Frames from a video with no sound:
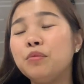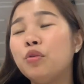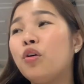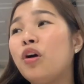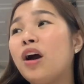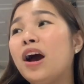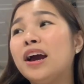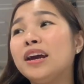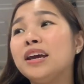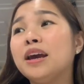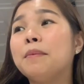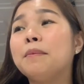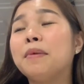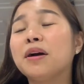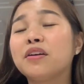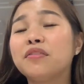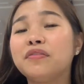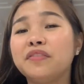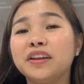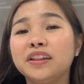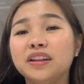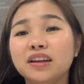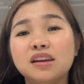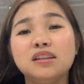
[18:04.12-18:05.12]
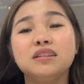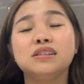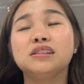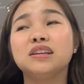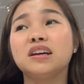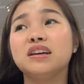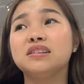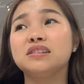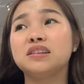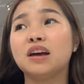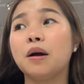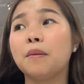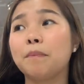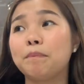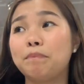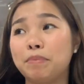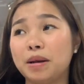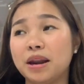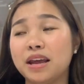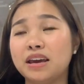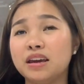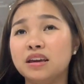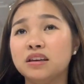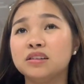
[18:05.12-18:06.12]
mo kaya mag-fit in sa isang
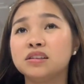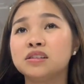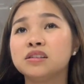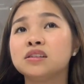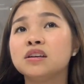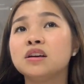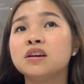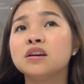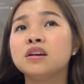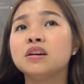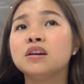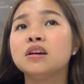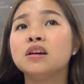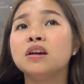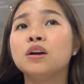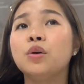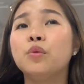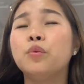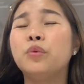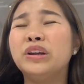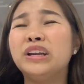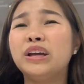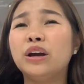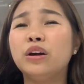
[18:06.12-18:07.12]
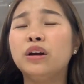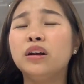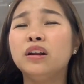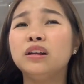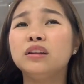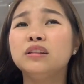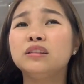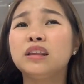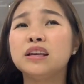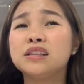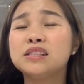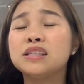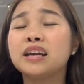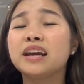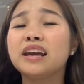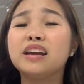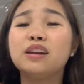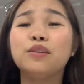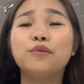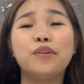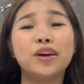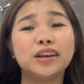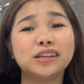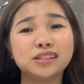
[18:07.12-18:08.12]
place, tapos
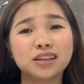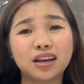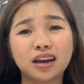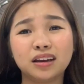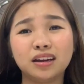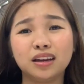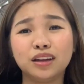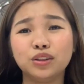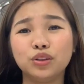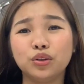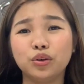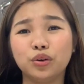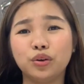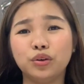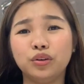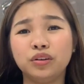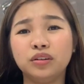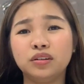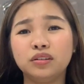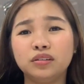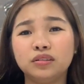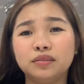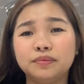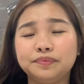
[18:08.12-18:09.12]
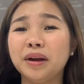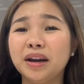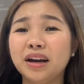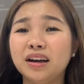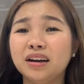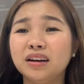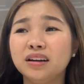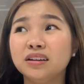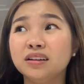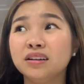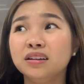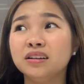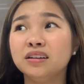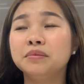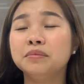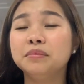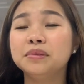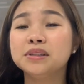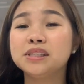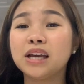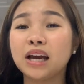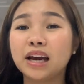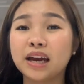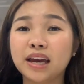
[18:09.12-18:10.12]
nag-invest ka na dun, parang
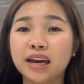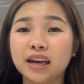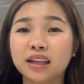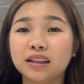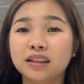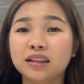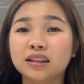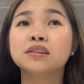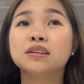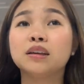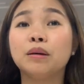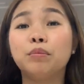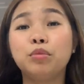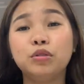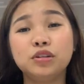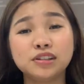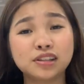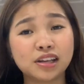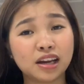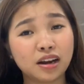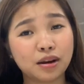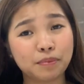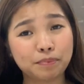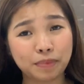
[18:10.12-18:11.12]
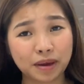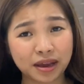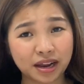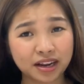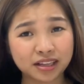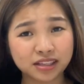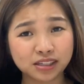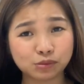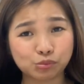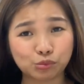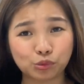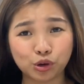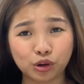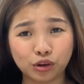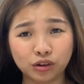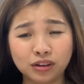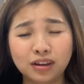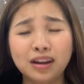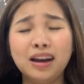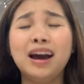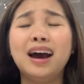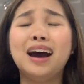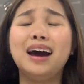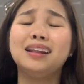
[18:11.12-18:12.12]
masakit sa bulsa ng parents
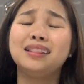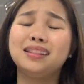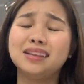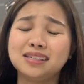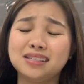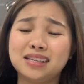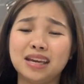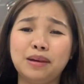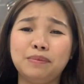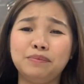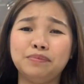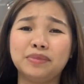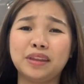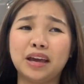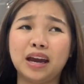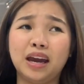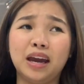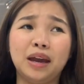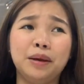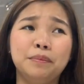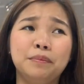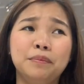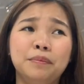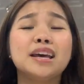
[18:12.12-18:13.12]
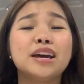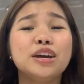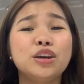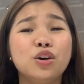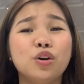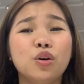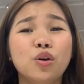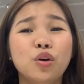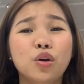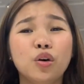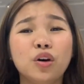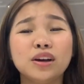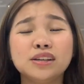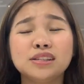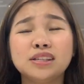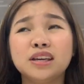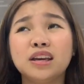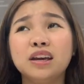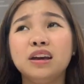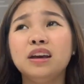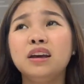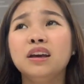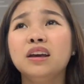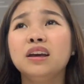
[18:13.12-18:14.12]
mo. At the same time, tayo,
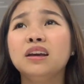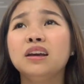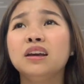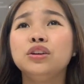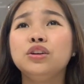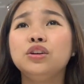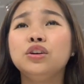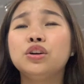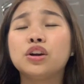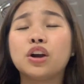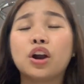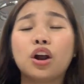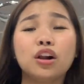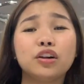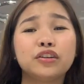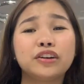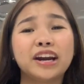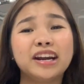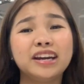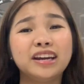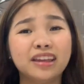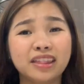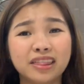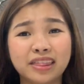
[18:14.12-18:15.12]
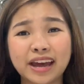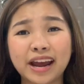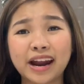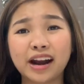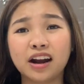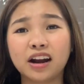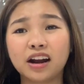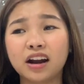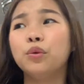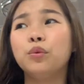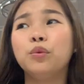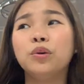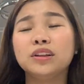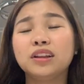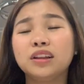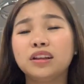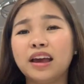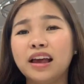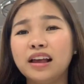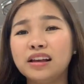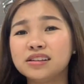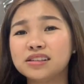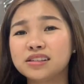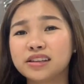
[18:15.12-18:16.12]
kasi you're already there.
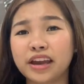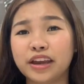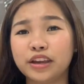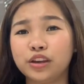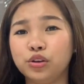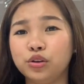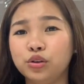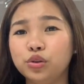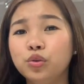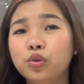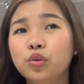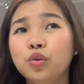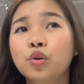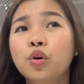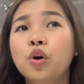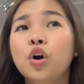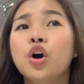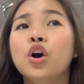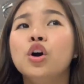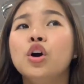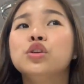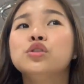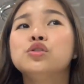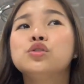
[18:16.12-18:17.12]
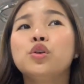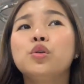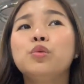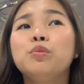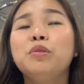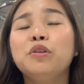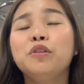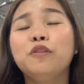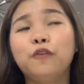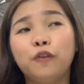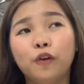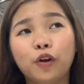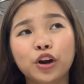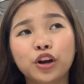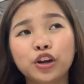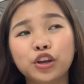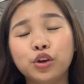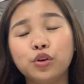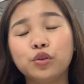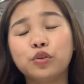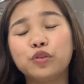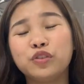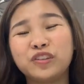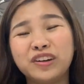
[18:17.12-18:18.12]
What else can you do? So before
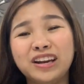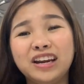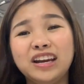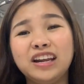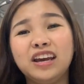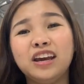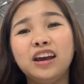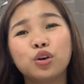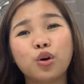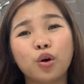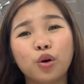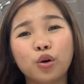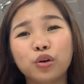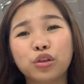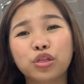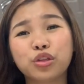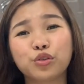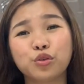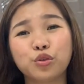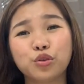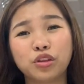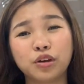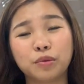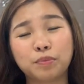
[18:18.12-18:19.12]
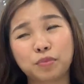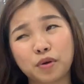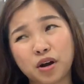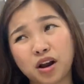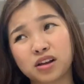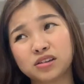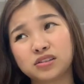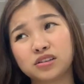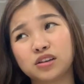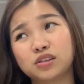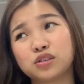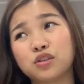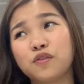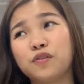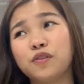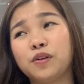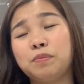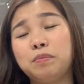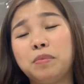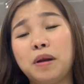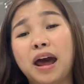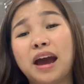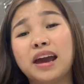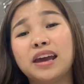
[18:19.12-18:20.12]
you really go through the process of
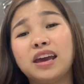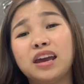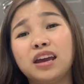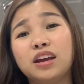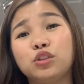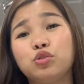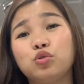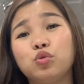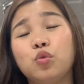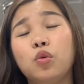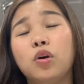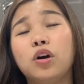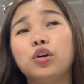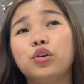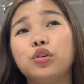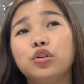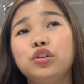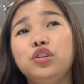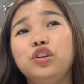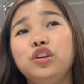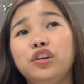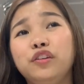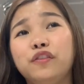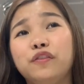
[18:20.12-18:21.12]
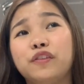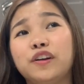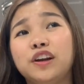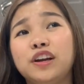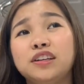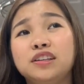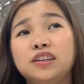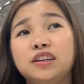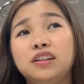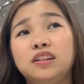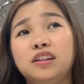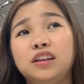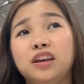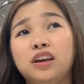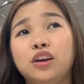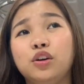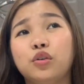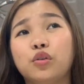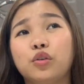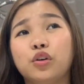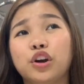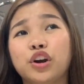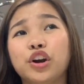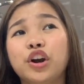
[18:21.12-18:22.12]
applying to a good university
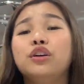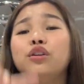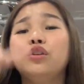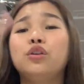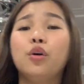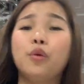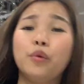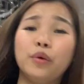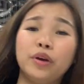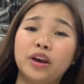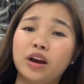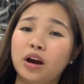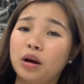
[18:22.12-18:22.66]
or going